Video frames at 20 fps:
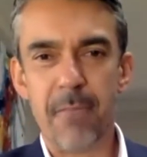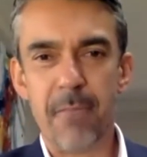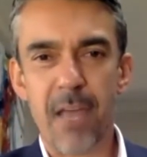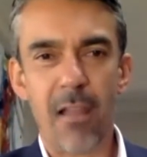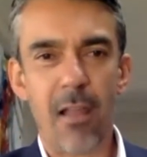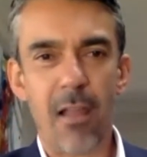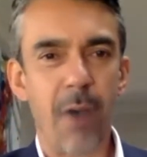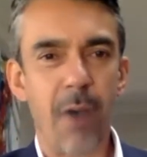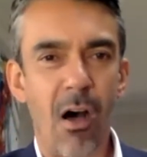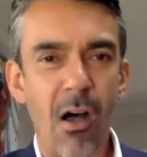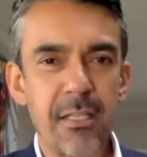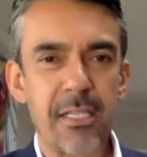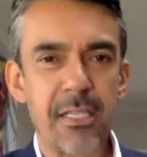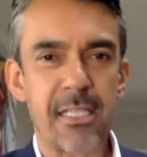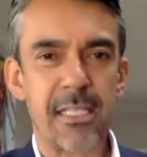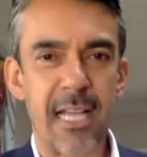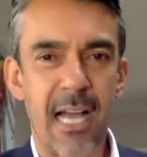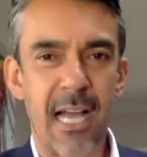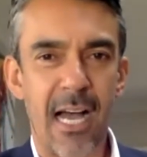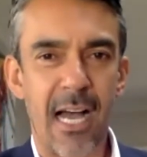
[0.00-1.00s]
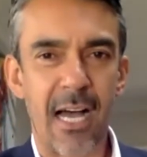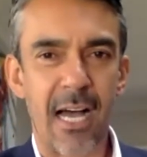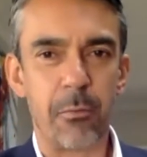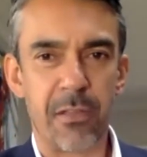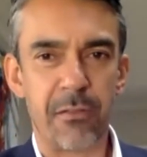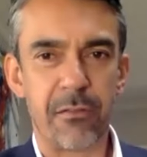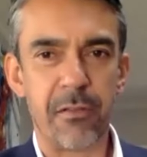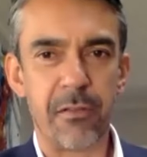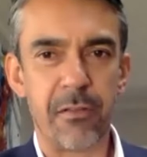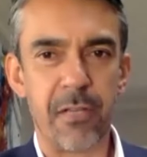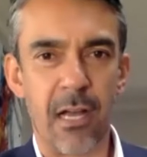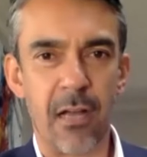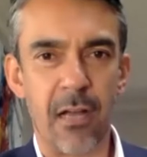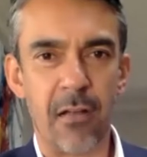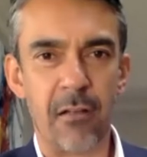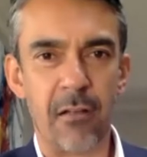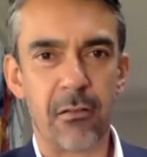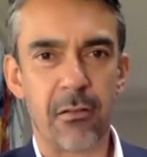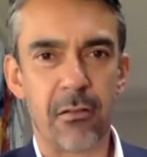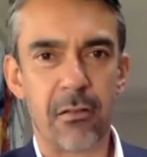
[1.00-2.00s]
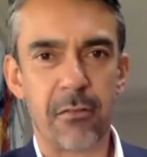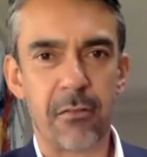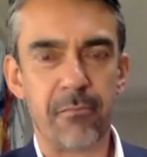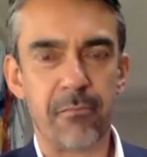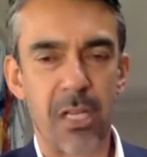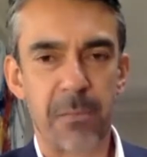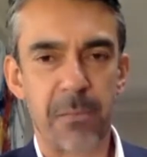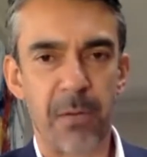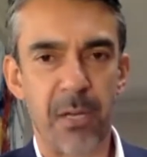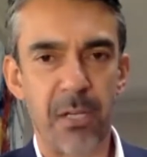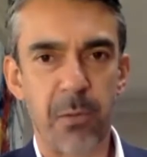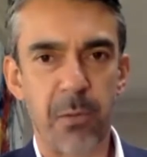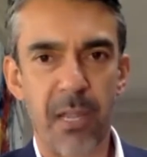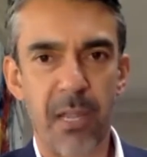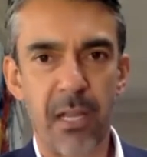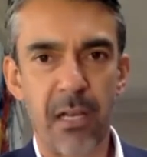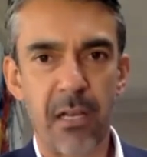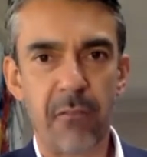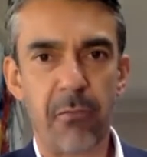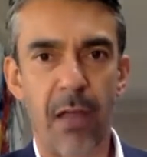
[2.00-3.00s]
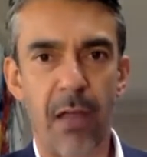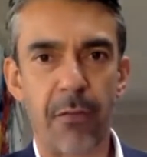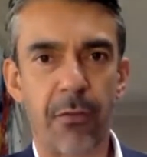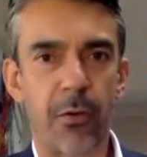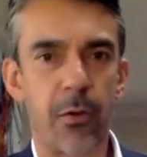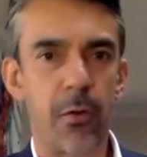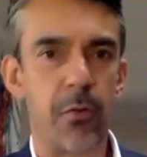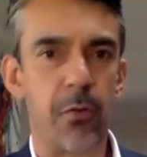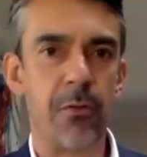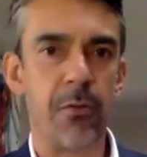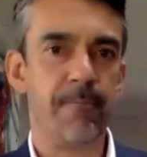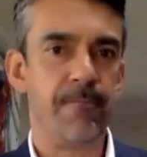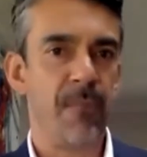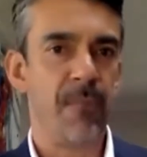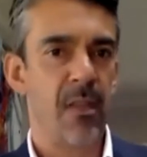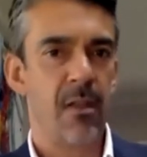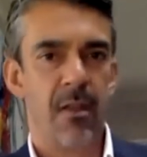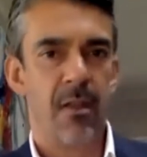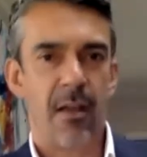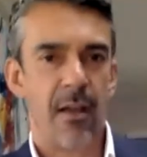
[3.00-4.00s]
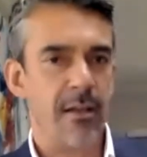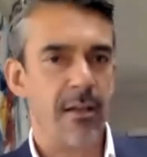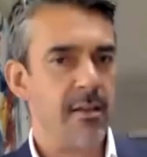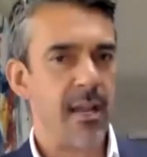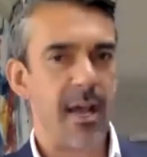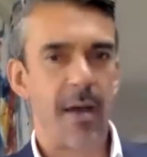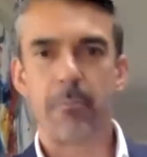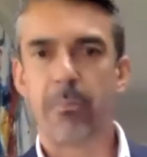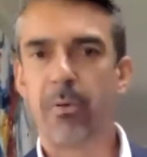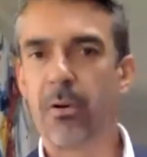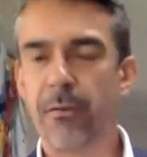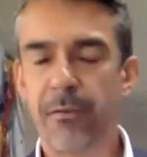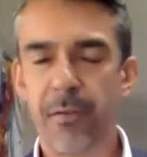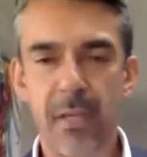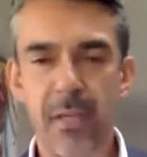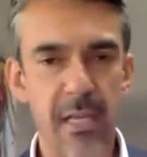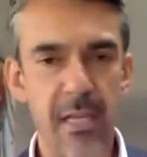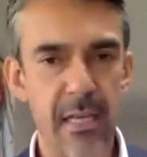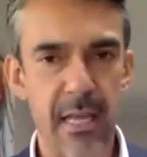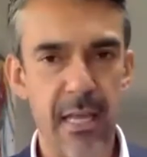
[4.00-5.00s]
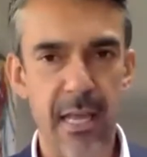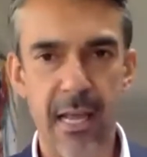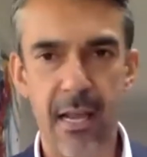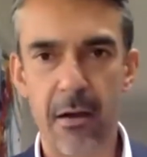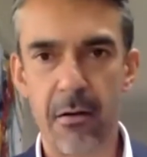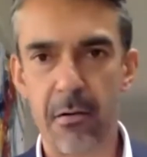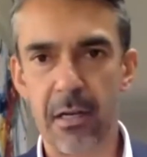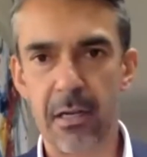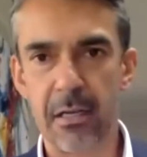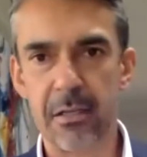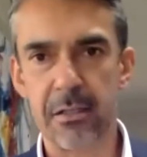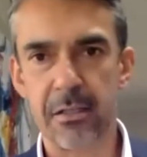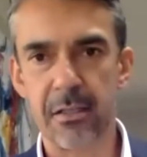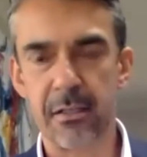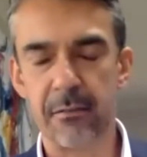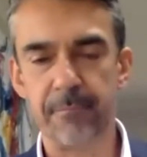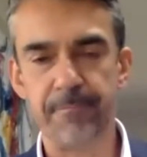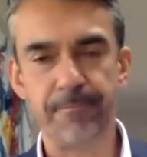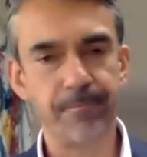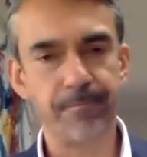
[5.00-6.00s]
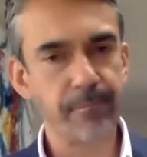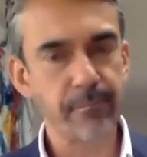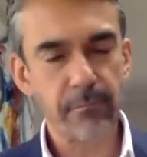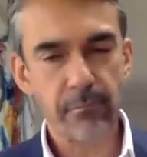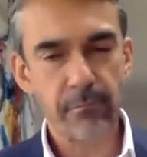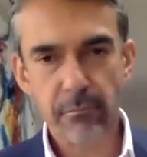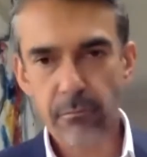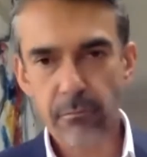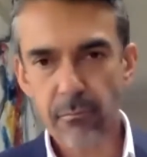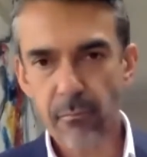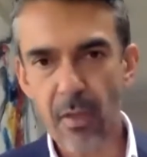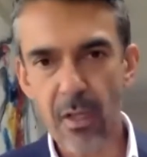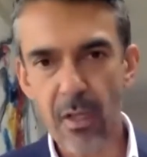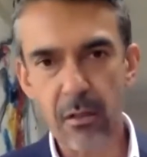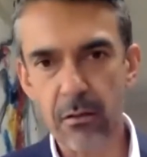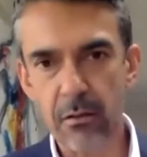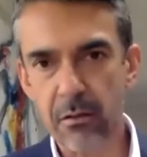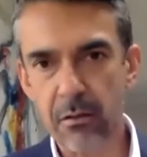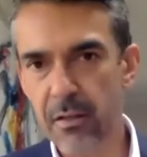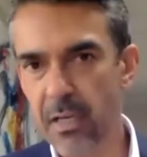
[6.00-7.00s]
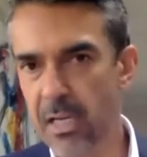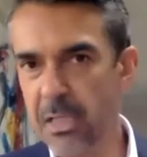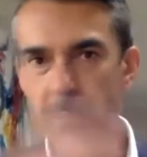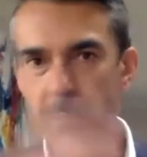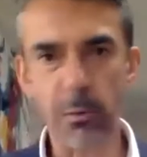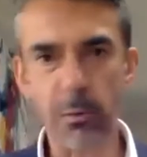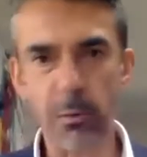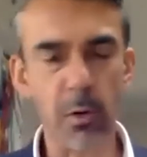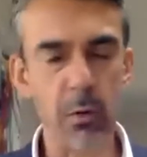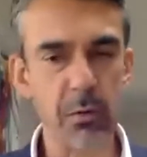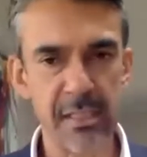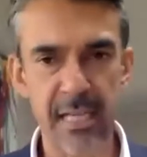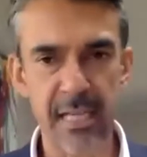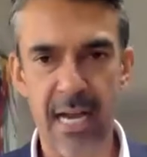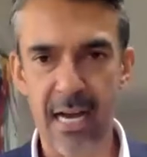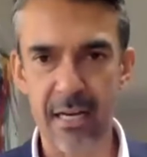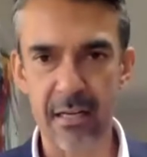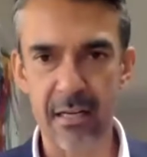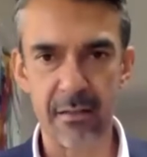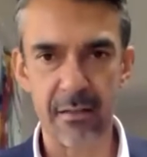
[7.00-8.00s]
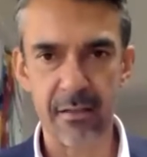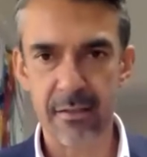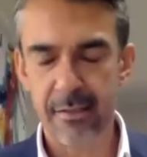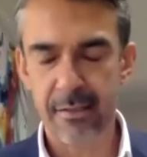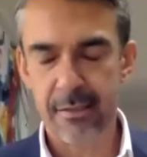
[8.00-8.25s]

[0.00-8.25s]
I might start with, look, I suppose we're going to run through a number of key areas, and these were all started,